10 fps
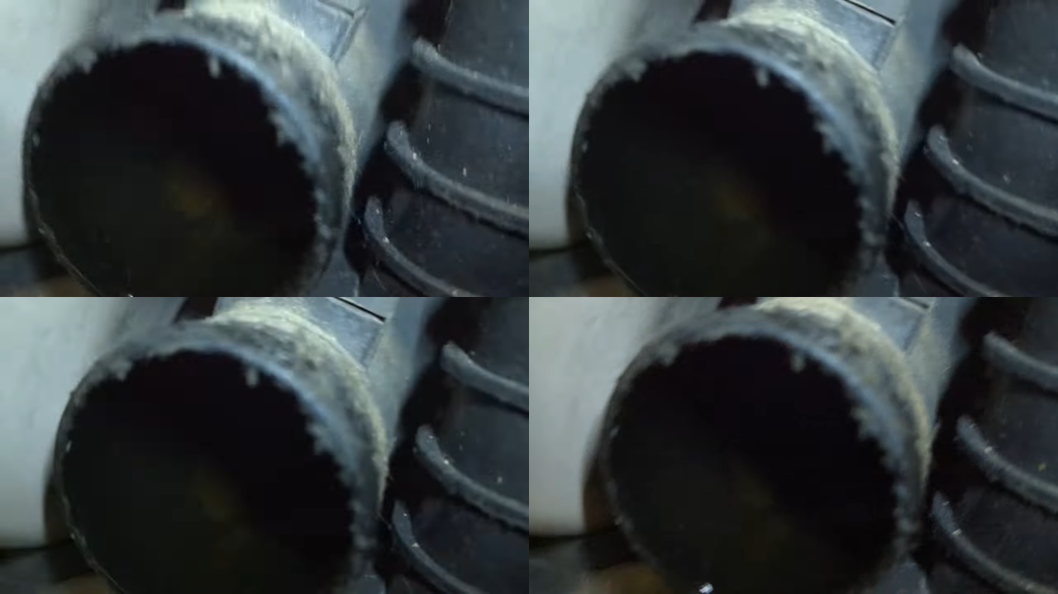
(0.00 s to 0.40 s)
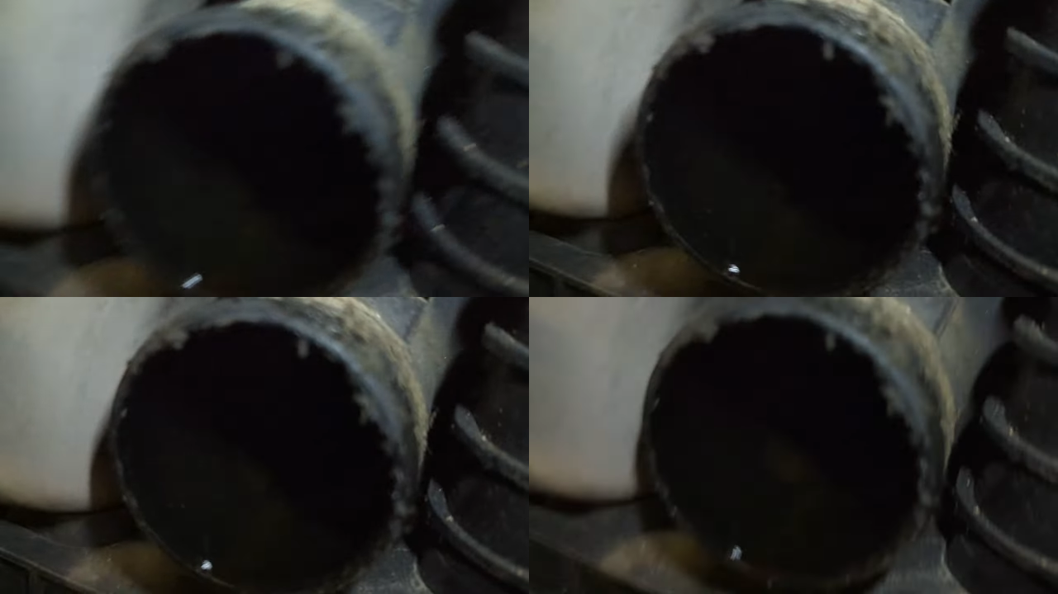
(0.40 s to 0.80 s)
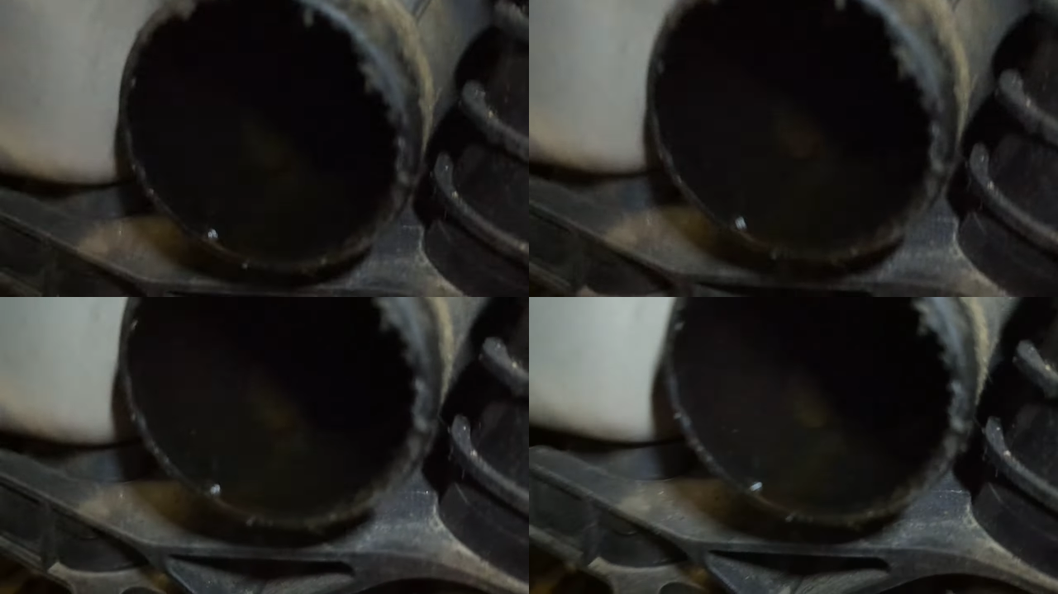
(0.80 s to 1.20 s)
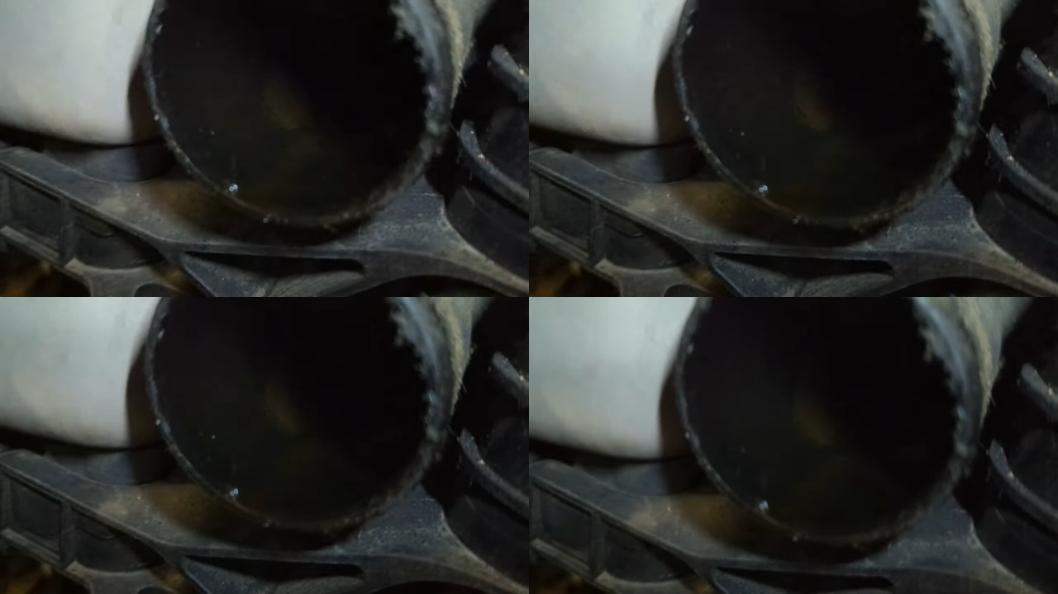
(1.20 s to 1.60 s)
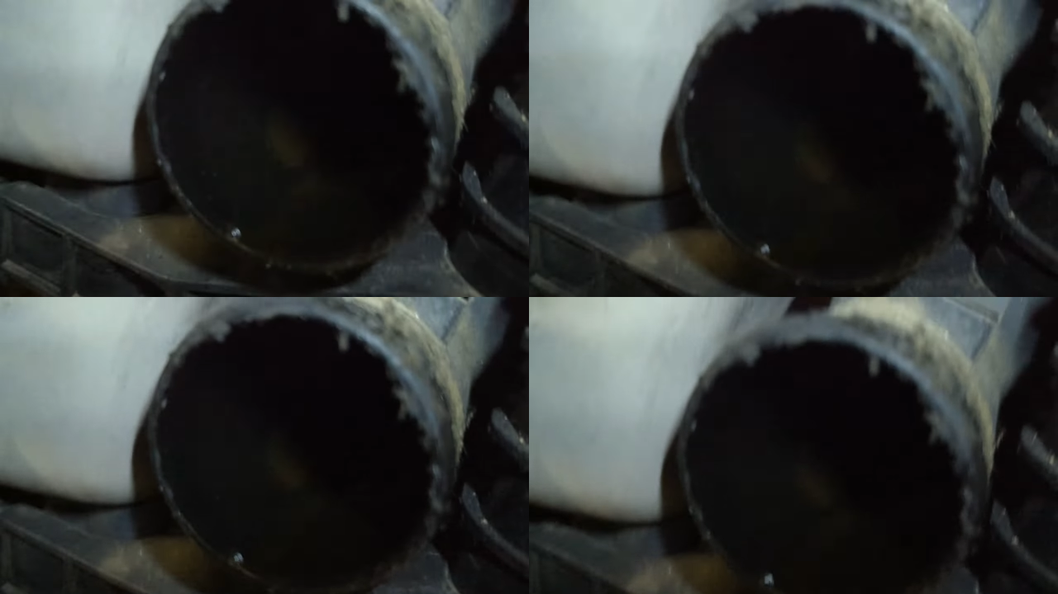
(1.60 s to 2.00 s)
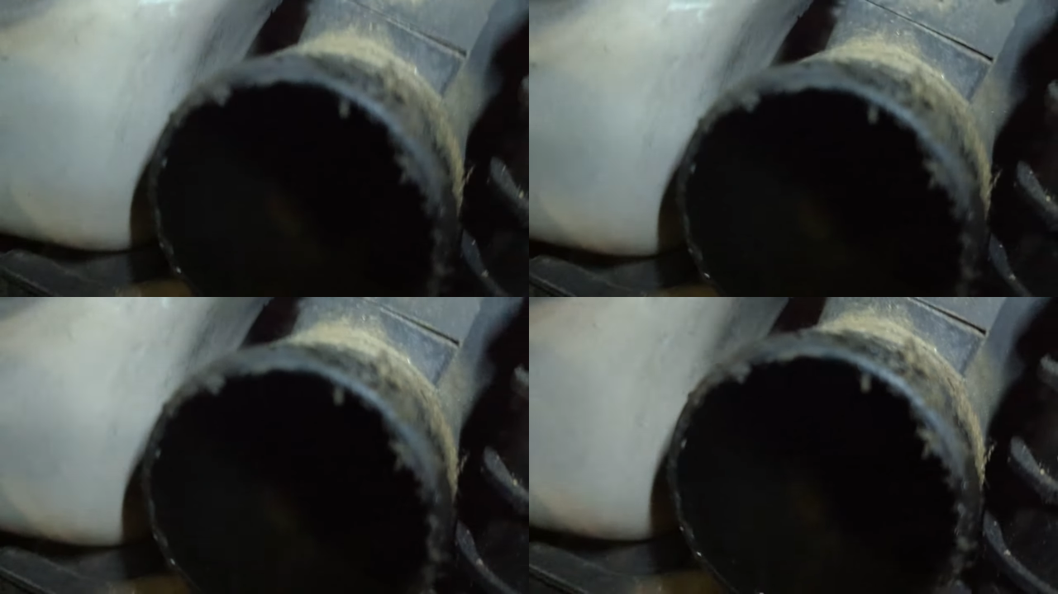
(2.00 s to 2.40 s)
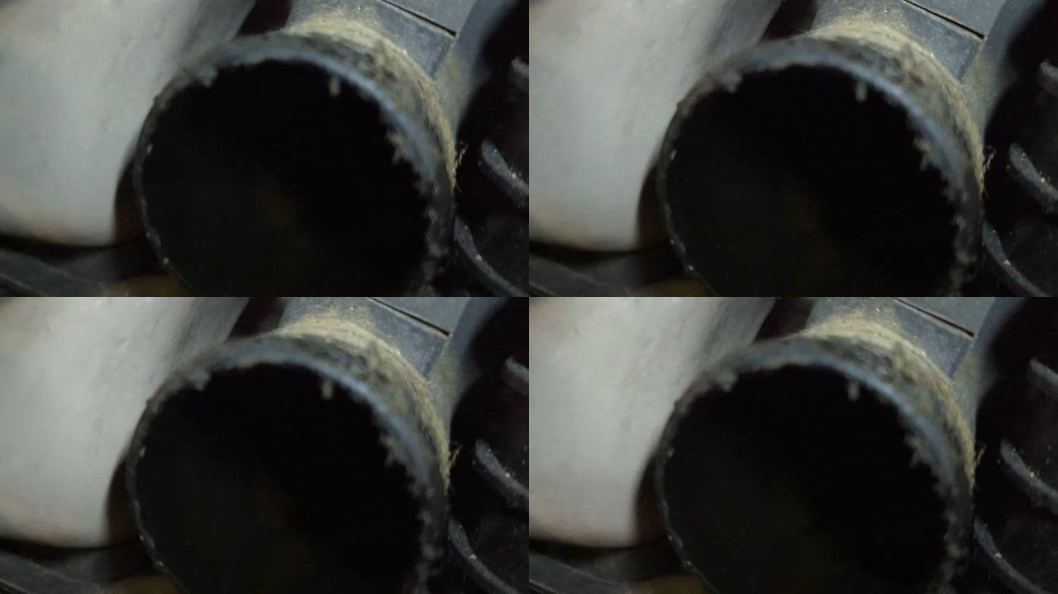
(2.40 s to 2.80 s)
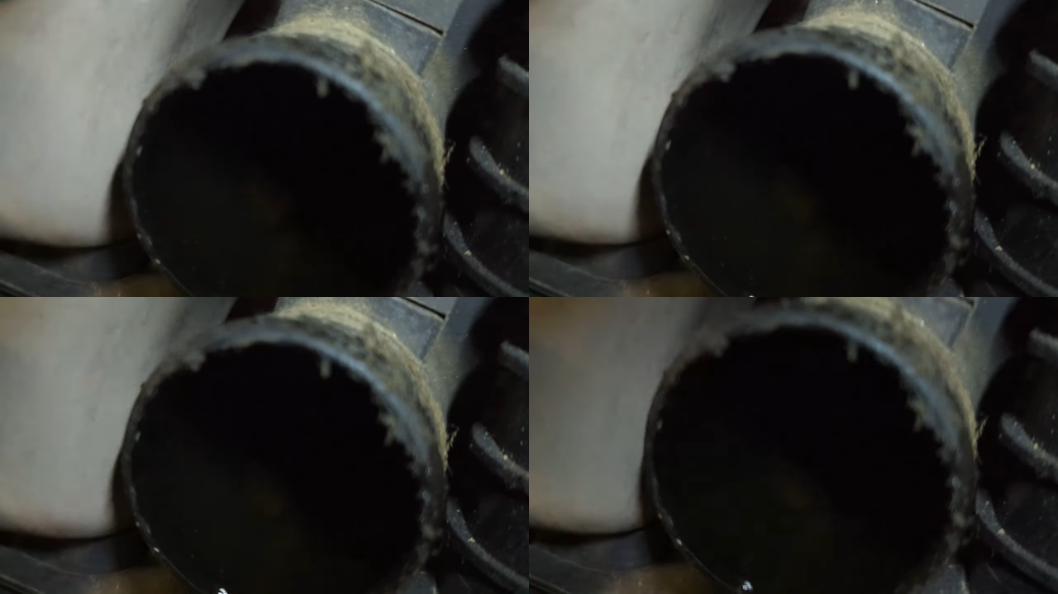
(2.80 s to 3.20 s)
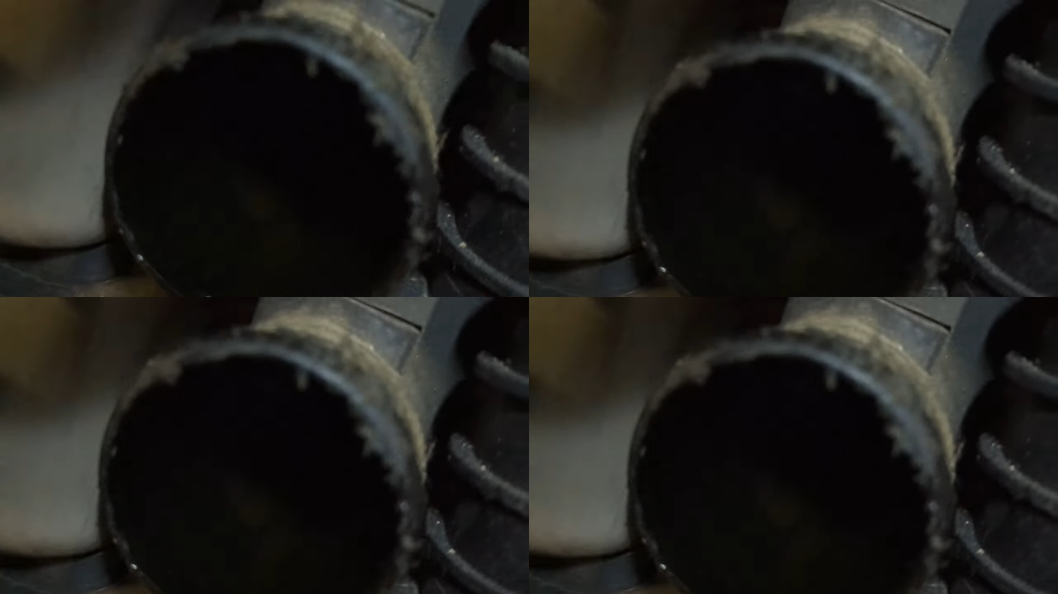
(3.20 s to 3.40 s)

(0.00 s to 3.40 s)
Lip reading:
No face is visible, so there are no lips to read.